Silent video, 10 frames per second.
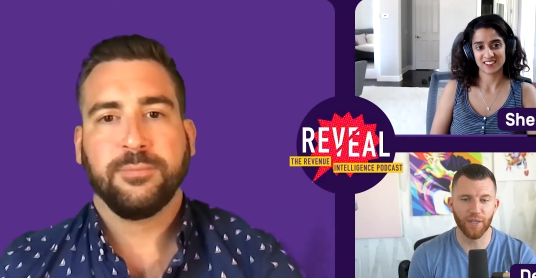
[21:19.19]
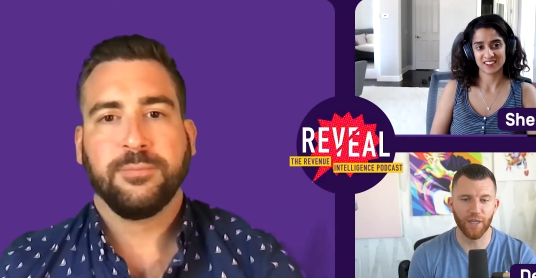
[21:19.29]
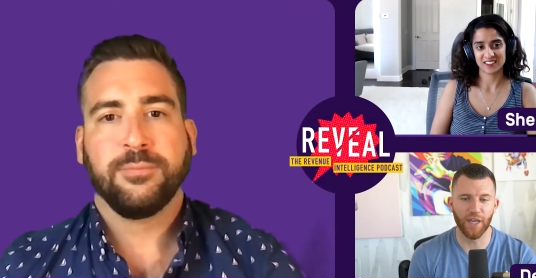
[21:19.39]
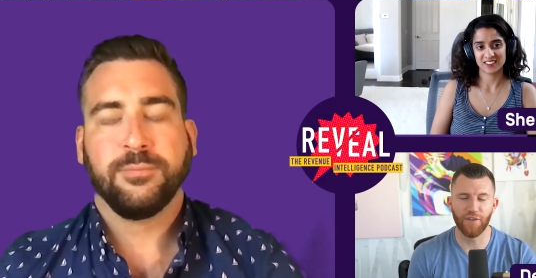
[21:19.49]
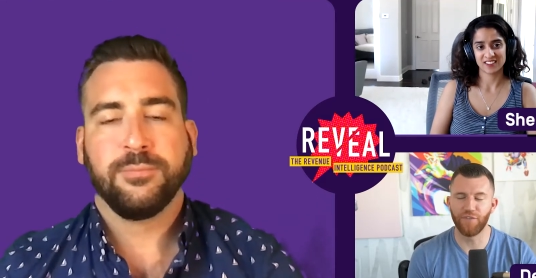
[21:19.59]

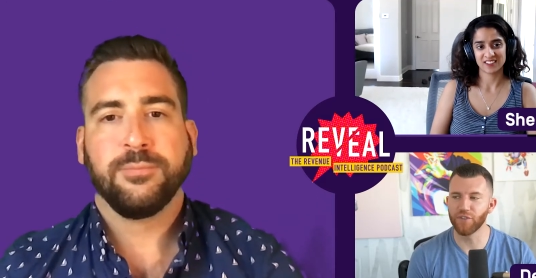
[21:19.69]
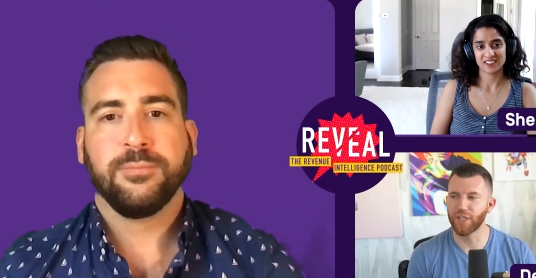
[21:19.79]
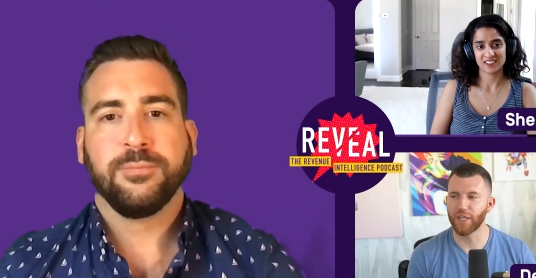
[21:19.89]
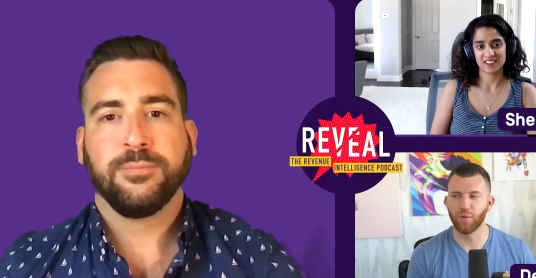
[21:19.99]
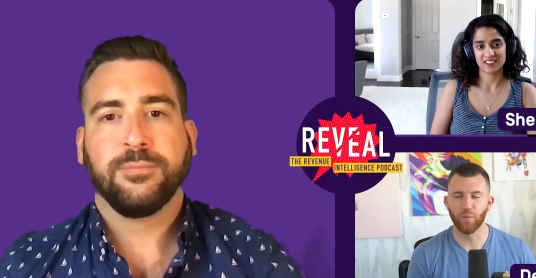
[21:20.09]
Speaker 1: it feels
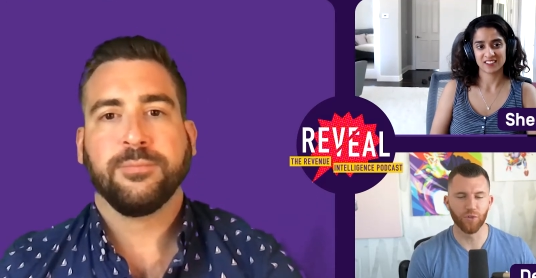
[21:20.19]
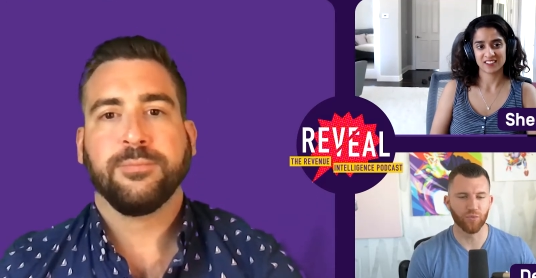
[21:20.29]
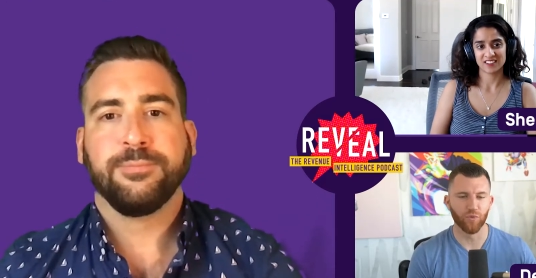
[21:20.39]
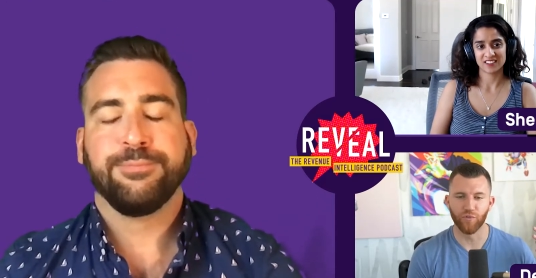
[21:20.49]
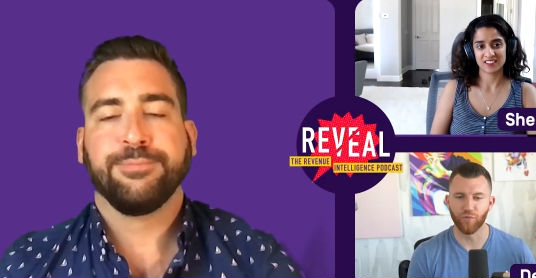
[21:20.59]
like the world's
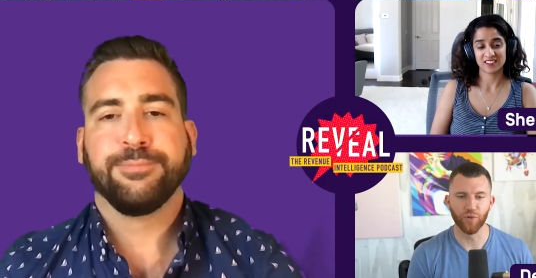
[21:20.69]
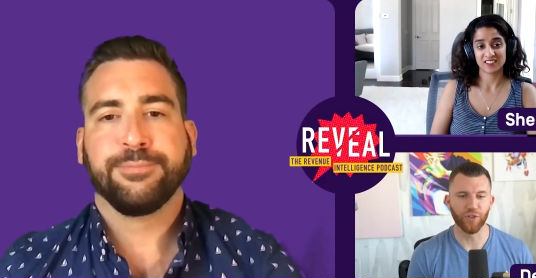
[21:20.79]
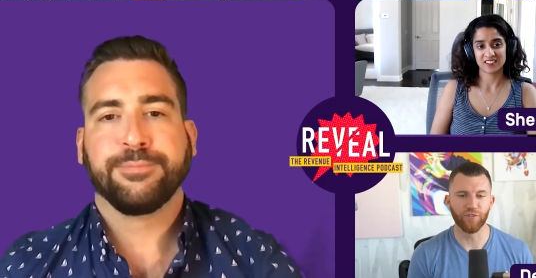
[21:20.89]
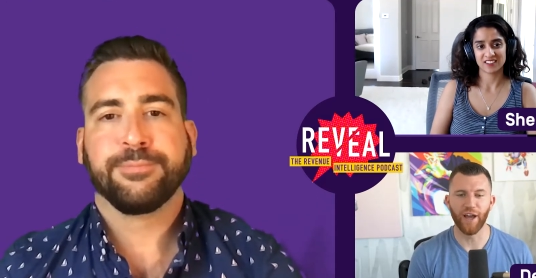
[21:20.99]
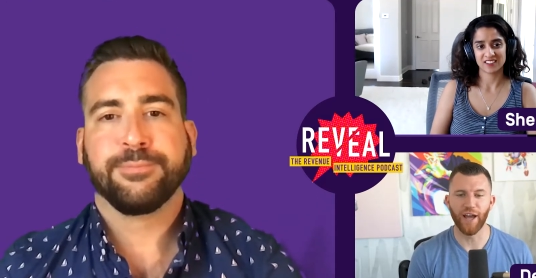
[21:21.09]
moving really
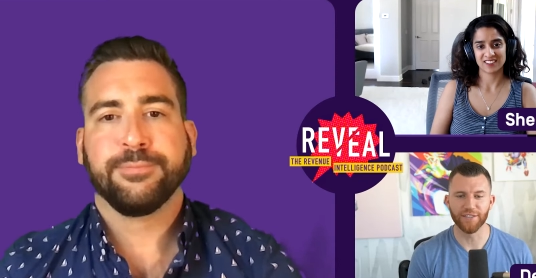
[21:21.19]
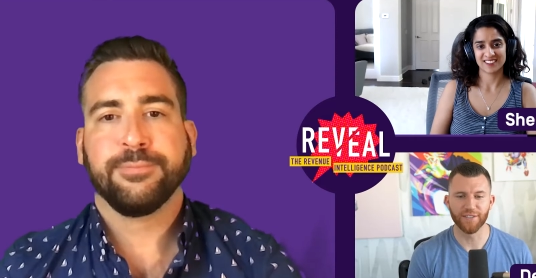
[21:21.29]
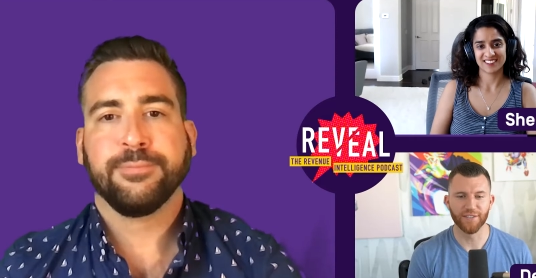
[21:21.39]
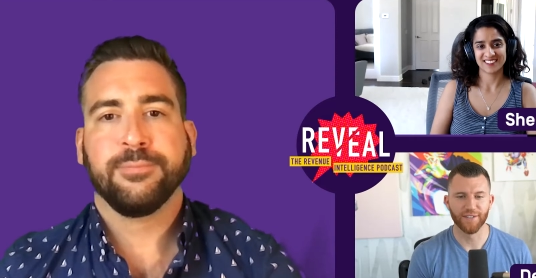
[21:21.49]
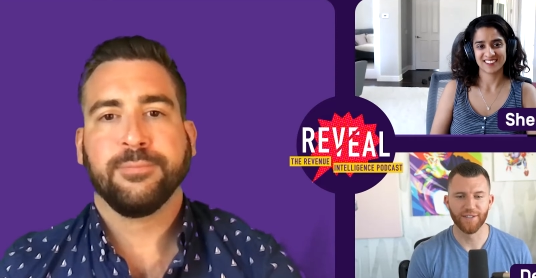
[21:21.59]
fast,
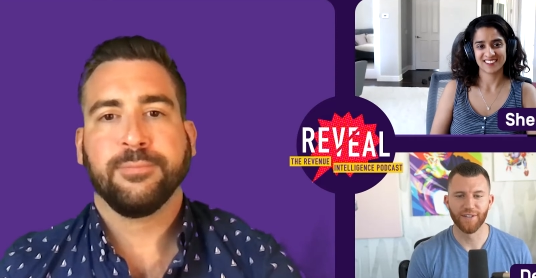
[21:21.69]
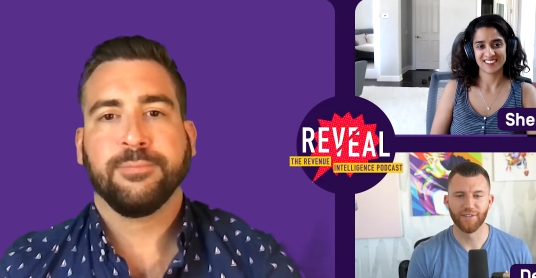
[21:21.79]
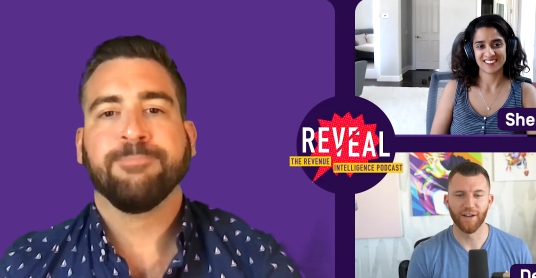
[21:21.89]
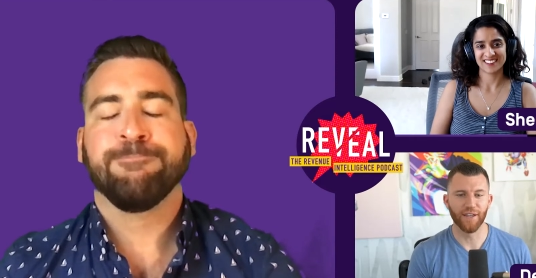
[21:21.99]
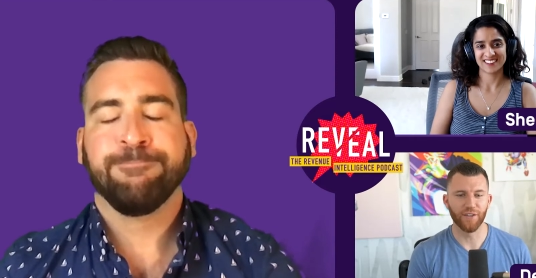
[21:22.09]

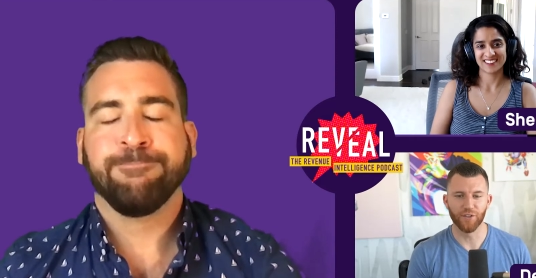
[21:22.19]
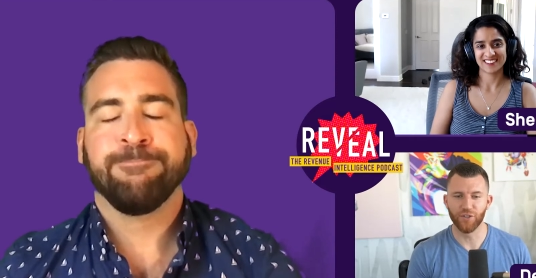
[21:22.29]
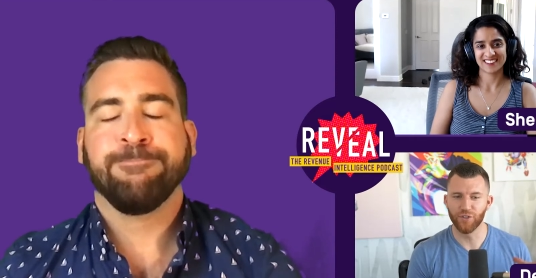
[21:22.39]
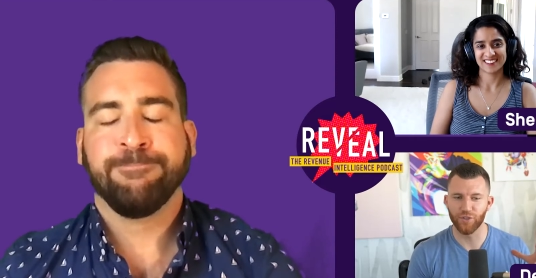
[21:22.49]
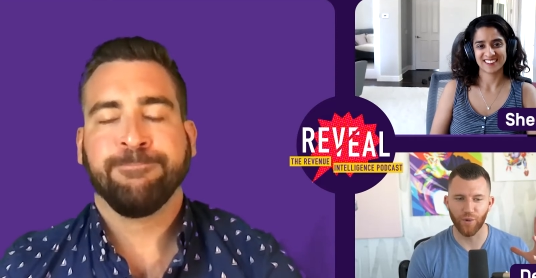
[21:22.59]
right? You're you
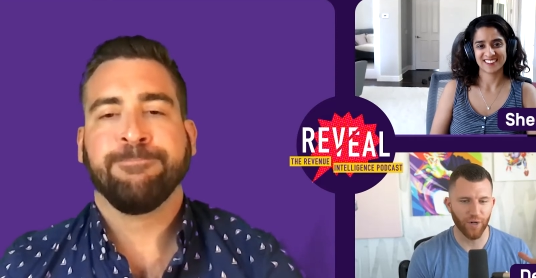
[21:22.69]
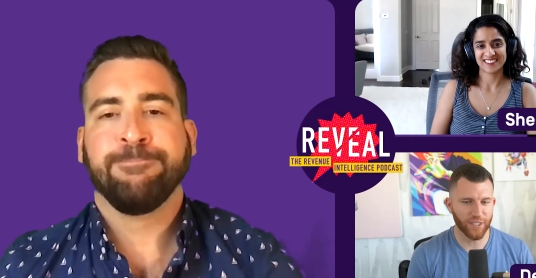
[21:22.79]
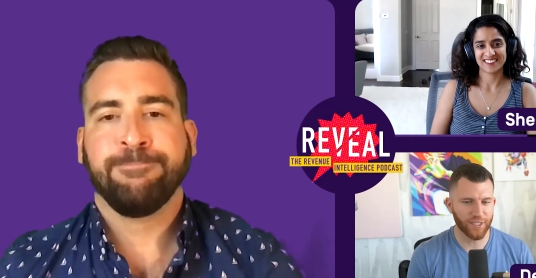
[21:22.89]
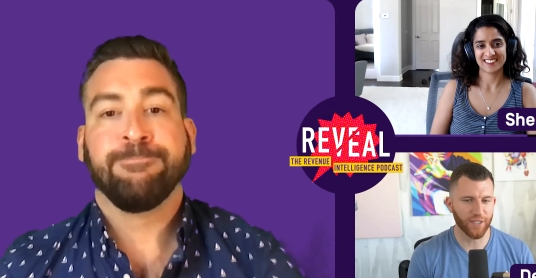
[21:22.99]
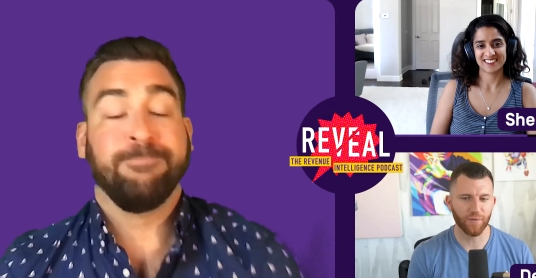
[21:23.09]
just like want to
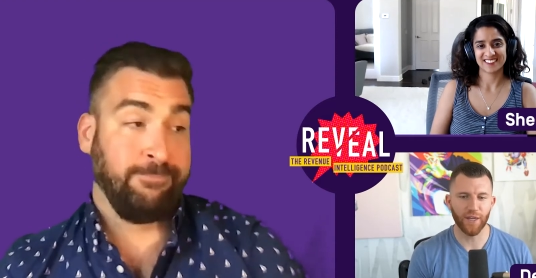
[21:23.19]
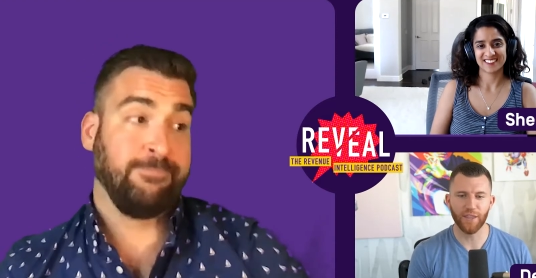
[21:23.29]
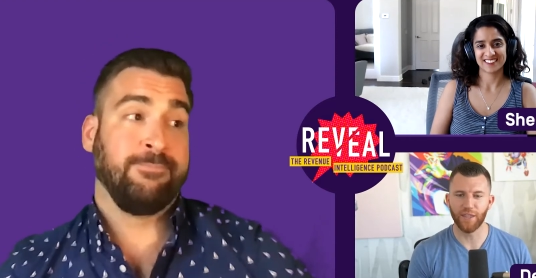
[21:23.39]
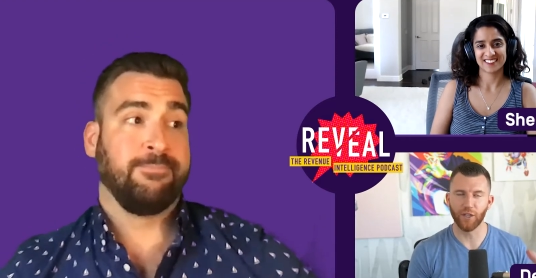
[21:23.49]
say the right thing.